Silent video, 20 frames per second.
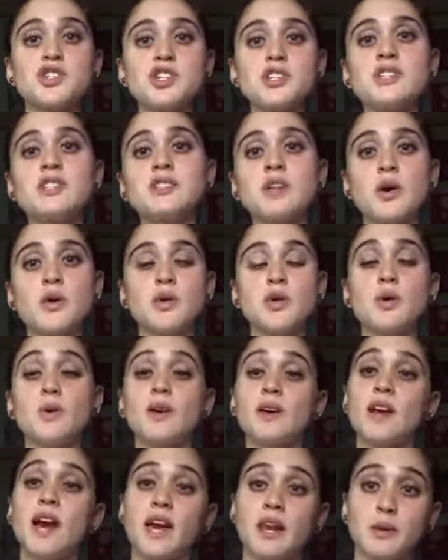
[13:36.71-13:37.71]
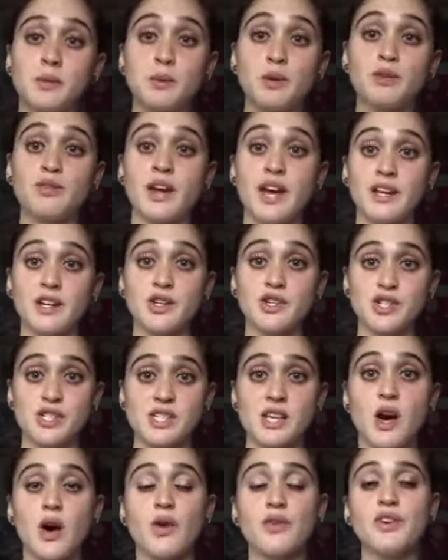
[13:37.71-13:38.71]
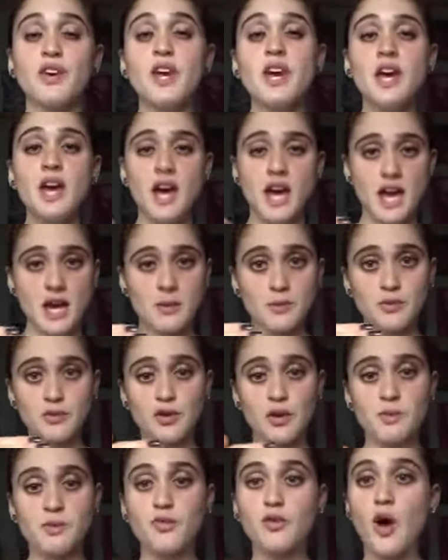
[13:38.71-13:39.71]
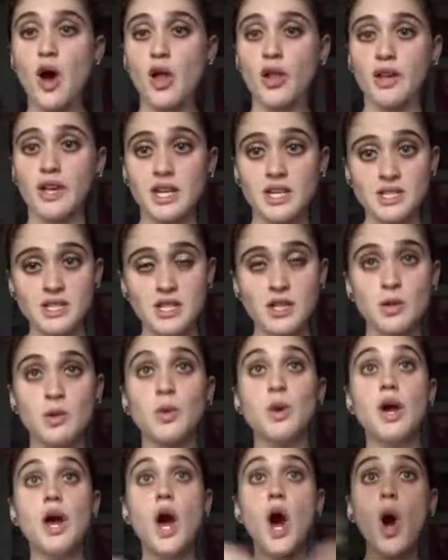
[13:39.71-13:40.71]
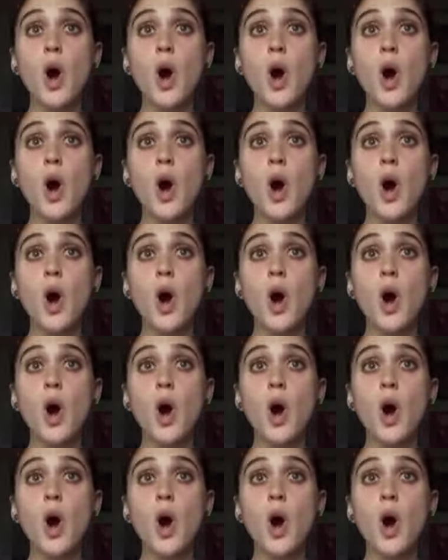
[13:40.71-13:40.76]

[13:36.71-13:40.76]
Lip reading: just so you can kind of prevent yourself from falling into,